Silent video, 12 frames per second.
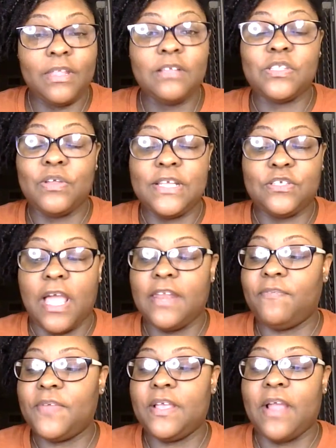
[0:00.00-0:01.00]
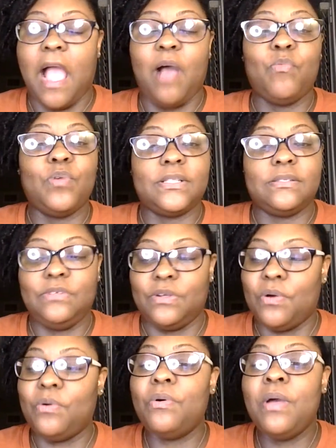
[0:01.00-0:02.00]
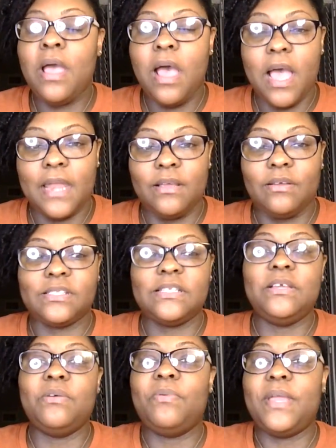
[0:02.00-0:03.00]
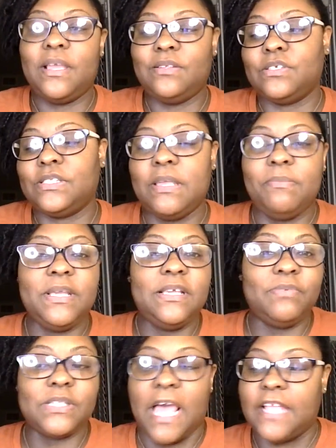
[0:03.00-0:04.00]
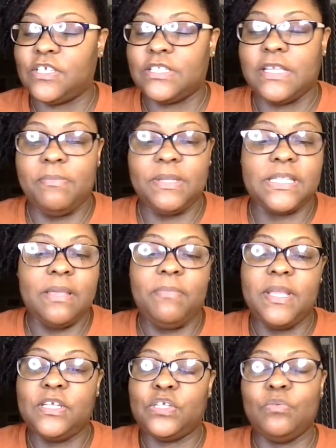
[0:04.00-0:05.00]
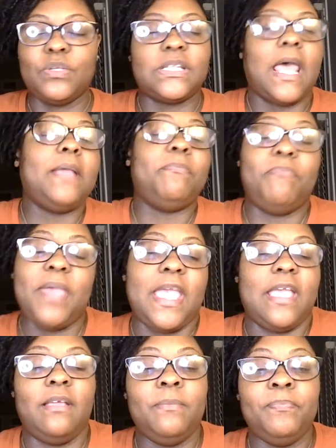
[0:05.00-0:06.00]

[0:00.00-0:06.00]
So they trying to figure out what, how they gonna sneak away. He was like, just give me 10 minutes. She was like, bet.